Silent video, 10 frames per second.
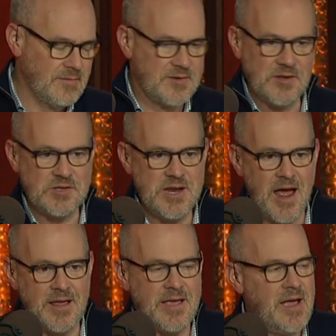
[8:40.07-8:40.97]

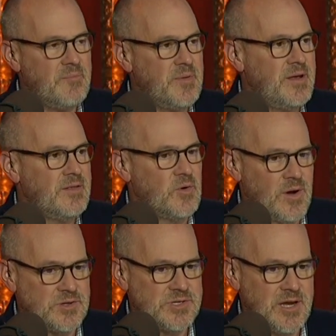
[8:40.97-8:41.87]
Cincinnati can't be the
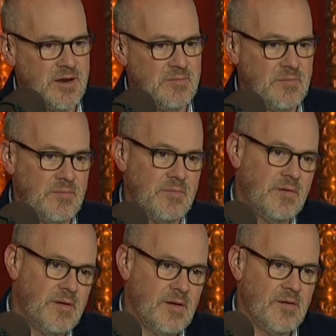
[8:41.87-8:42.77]
one seed,
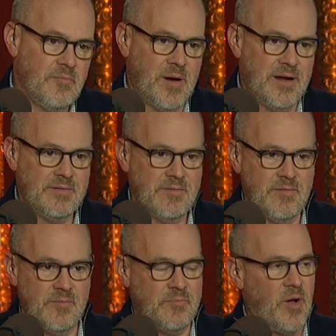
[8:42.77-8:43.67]
but
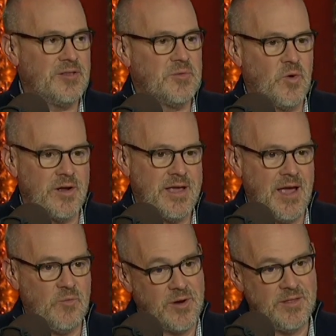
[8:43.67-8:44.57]
Baltimore
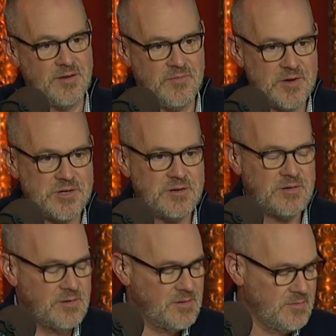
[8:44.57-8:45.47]
can't win the division.
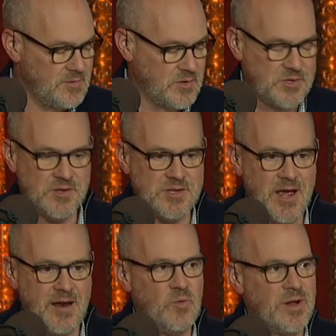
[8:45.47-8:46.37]
So,
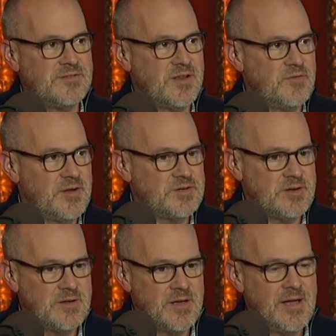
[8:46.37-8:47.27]
Cincinnati wins the
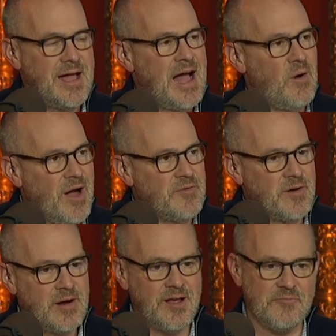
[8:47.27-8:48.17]
division.
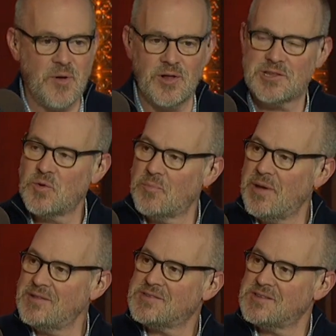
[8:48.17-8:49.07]
However, if Baltimore
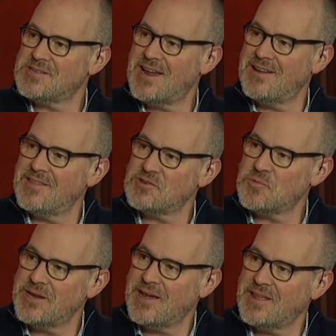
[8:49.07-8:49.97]
beats Cincinnati this
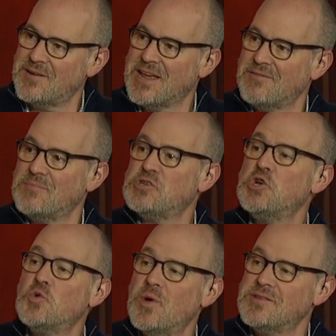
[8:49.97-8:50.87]
weekend, that'll give them
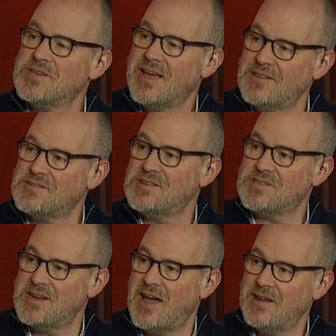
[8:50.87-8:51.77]
two wins against
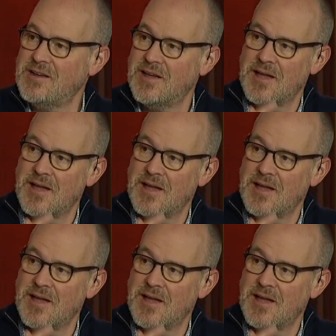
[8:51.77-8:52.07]
Cincinnati.